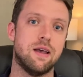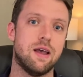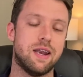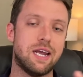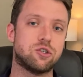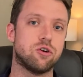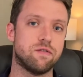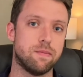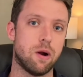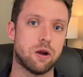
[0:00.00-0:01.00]
nature of the
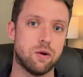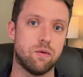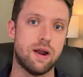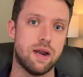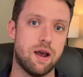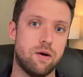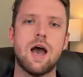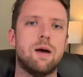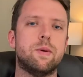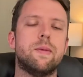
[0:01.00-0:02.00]
market right now.
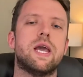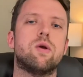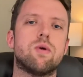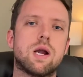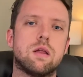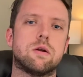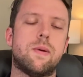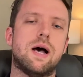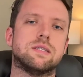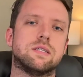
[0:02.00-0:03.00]
I've been making regular
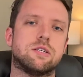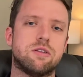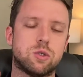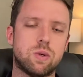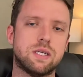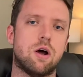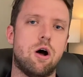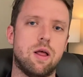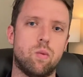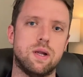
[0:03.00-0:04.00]
deposits, so this wasn't
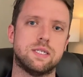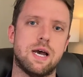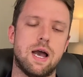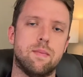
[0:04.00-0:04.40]
all at one time.